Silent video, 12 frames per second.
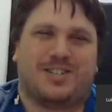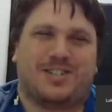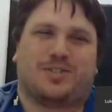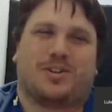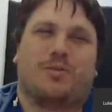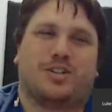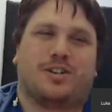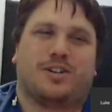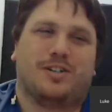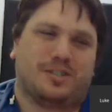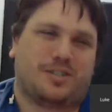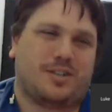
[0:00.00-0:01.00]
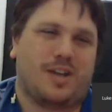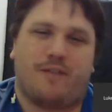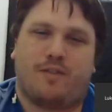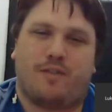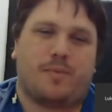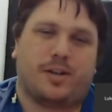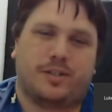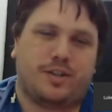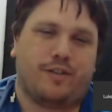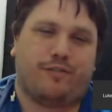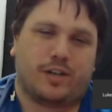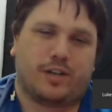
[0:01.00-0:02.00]
interesting question because
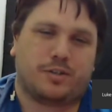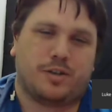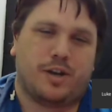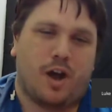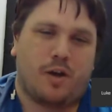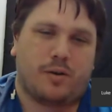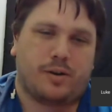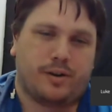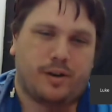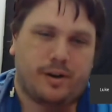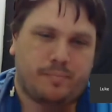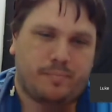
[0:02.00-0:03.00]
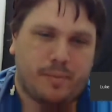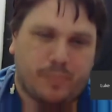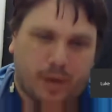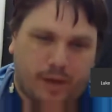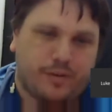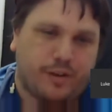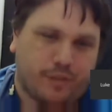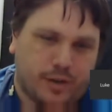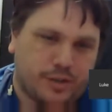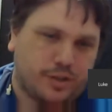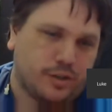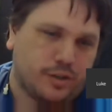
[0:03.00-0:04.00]
everybody's different, as you know, and people have
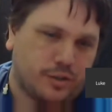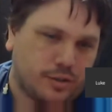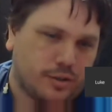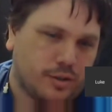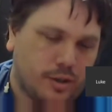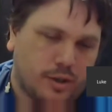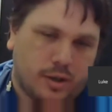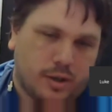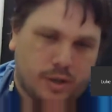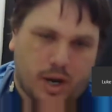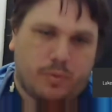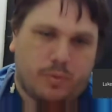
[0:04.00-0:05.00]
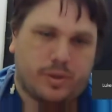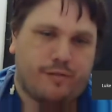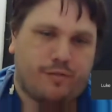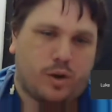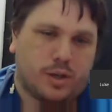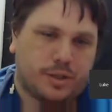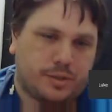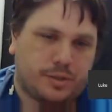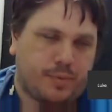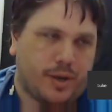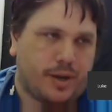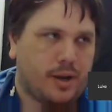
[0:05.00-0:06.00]
different issues, with their voice.
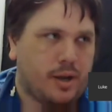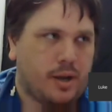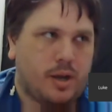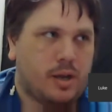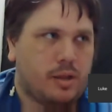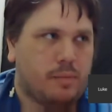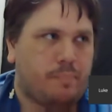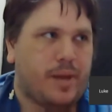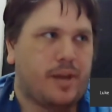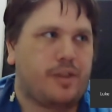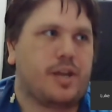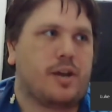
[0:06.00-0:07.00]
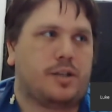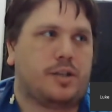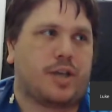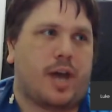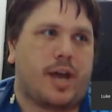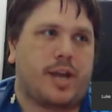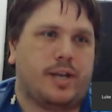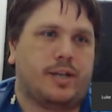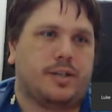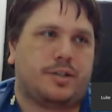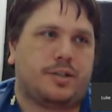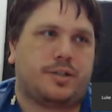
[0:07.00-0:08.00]
But the big thing I'd say
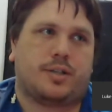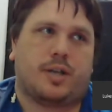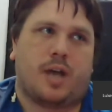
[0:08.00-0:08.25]
is